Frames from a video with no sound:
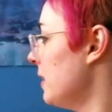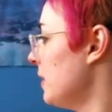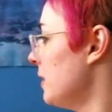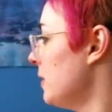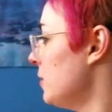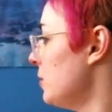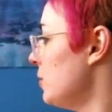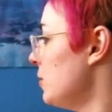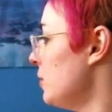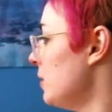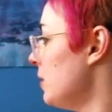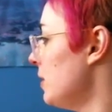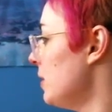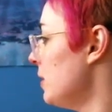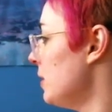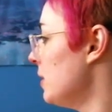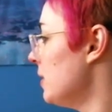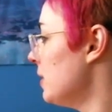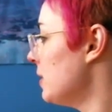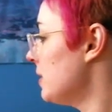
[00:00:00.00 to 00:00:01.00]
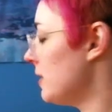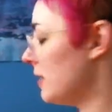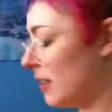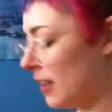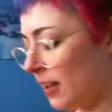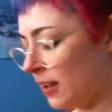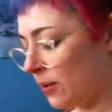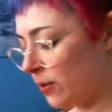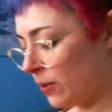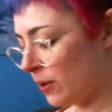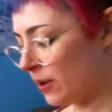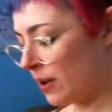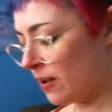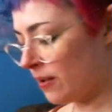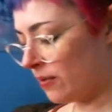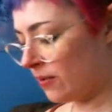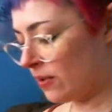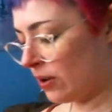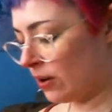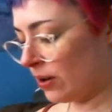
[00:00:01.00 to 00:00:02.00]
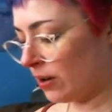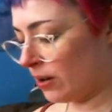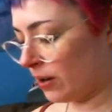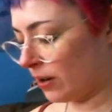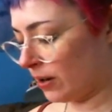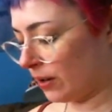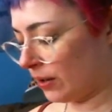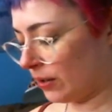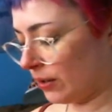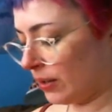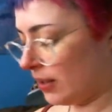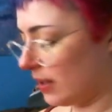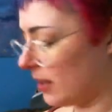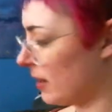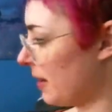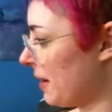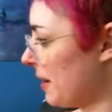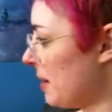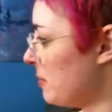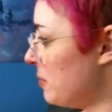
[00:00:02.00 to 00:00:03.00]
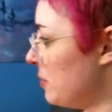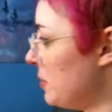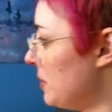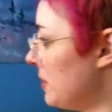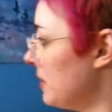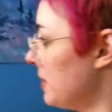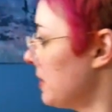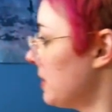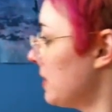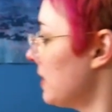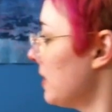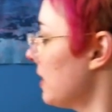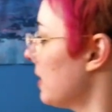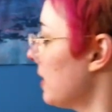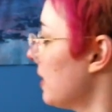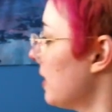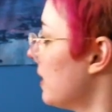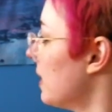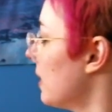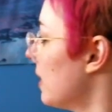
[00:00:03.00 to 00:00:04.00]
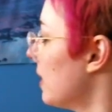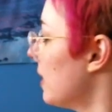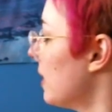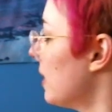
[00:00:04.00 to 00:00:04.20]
just say whatever. I'm just on the